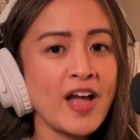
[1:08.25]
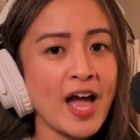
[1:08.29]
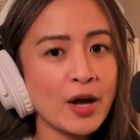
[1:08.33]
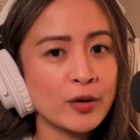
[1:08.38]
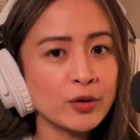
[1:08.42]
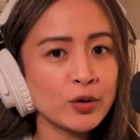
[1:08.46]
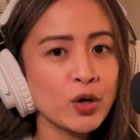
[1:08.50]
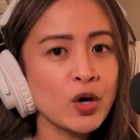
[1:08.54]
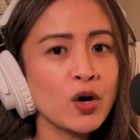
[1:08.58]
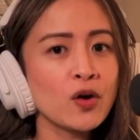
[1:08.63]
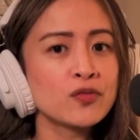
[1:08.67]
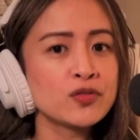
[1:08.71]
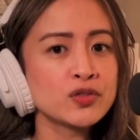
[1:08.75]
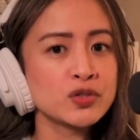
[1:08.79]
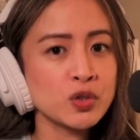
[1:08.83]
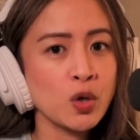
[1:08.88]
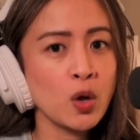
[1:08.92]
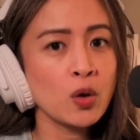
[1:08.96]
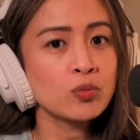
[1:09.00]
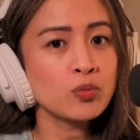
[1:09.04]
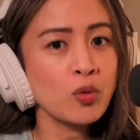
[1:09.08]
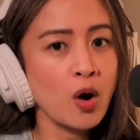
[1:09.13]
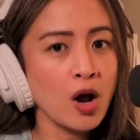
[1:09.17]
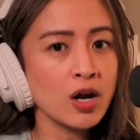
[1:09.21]
founder of
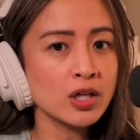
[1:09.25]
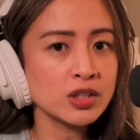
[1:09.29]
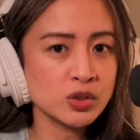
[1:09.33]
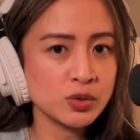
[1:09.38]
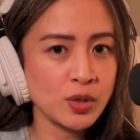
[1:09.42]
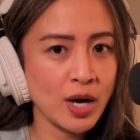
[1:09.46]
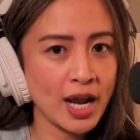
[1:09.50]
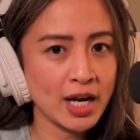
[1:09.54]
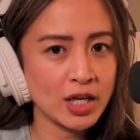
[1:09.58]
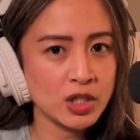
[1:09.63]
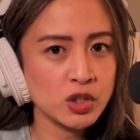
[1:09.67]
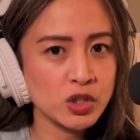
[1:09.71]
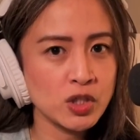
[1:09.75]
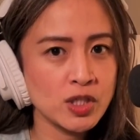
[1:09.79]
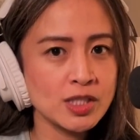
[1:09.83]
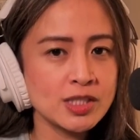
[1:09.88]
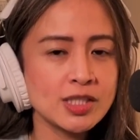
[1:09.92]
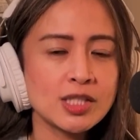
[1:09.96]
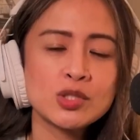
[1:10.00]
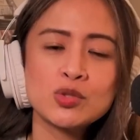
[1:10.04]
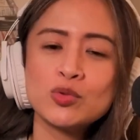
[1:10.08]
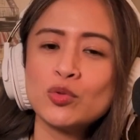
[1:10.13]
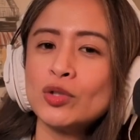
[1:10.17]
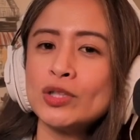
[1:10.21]
Salt Rock
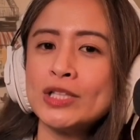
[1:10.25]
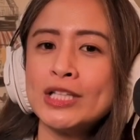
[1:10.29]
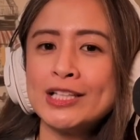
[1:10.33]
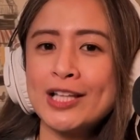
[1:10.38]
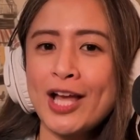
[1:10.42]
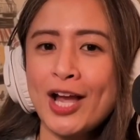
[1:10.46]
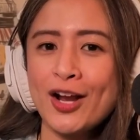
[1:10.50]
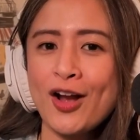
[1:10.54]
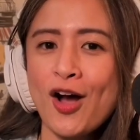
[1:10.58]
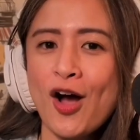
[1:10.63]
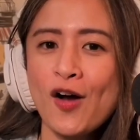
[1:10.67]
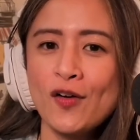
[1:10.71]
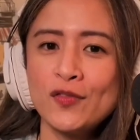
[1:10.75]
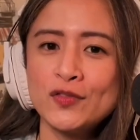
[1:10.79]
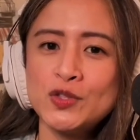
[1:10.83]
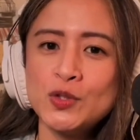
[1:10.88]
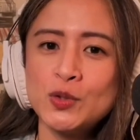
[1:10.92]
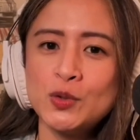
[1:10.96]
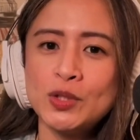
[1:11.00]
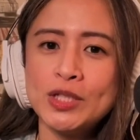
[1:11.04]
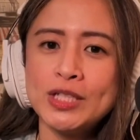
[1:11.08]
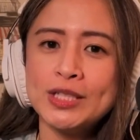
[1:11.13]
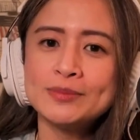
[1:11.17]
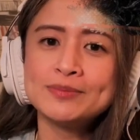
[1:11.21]
Strategies, is really like
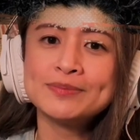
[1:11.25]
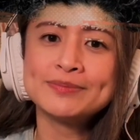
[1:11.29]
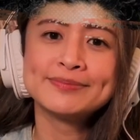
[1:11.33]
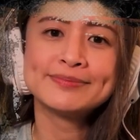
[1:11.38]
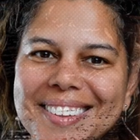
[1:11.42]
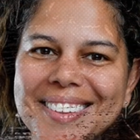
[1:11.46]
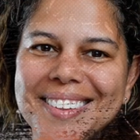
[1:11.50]
off-duty.